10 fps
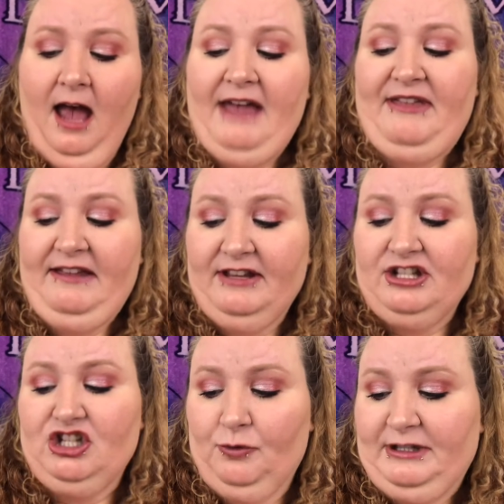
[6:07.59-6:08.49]
I think
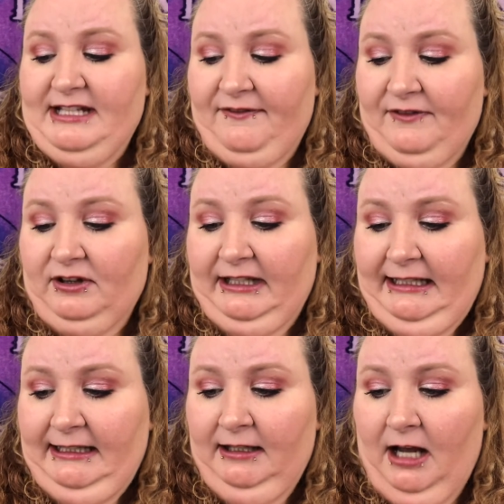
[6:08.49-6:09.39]
that you would
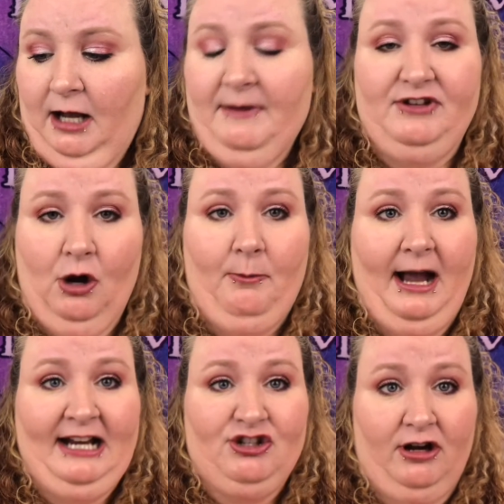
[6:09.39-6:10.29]
definitely, if you don't
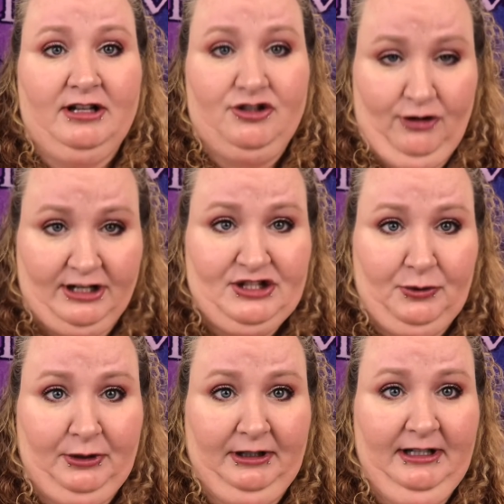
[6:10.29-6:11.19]
mind
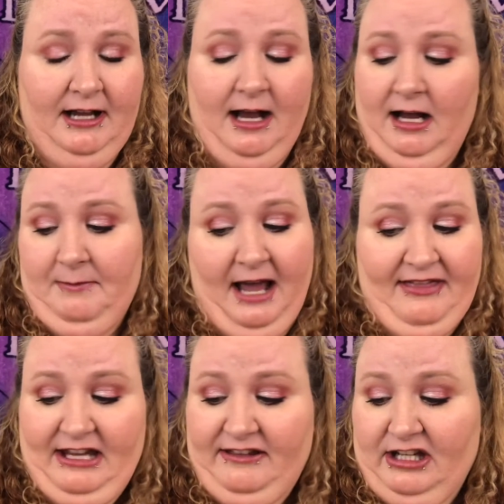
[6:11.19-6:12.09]
drugstore, I
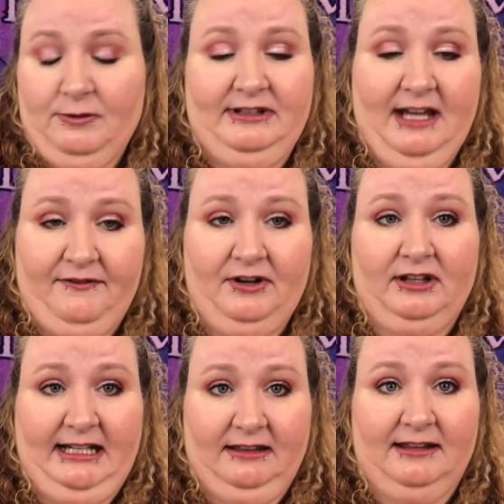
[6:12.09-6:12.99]
think that you would
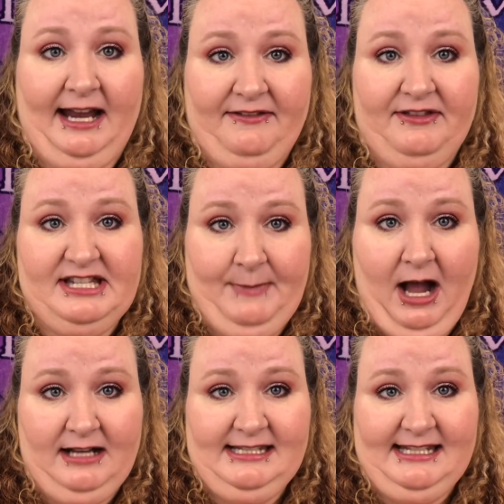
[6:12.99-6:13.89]
definitely like this
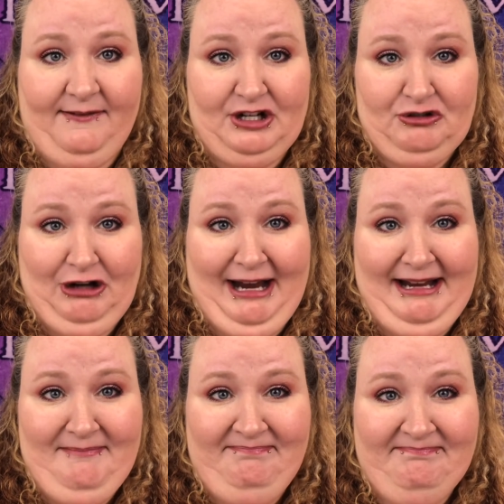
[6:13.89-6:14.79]
box. Give it a
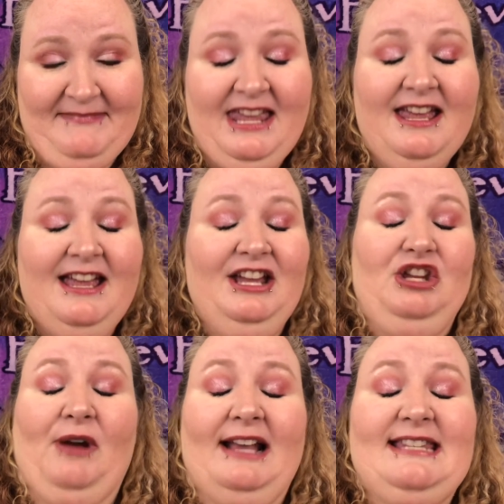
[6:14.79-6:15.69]
try.
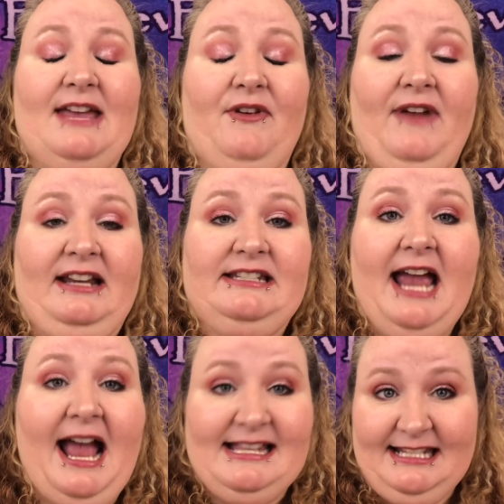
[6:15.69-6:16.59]
You guys have a
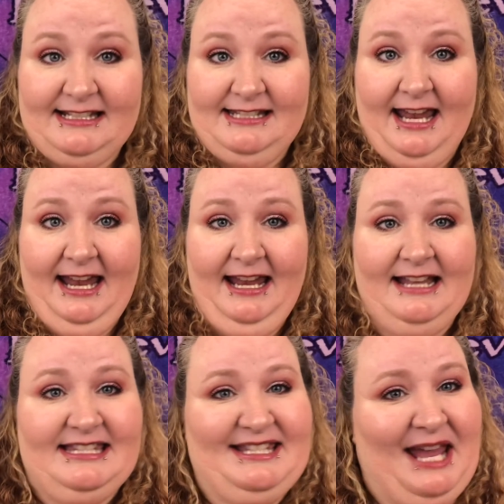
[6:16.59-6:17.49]
fantastic day
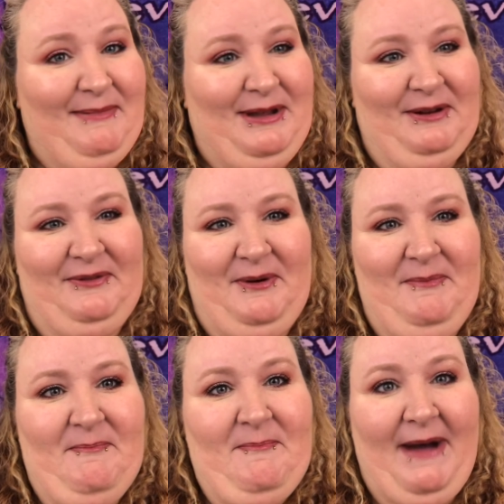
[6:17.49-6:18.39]
and stay beautiful.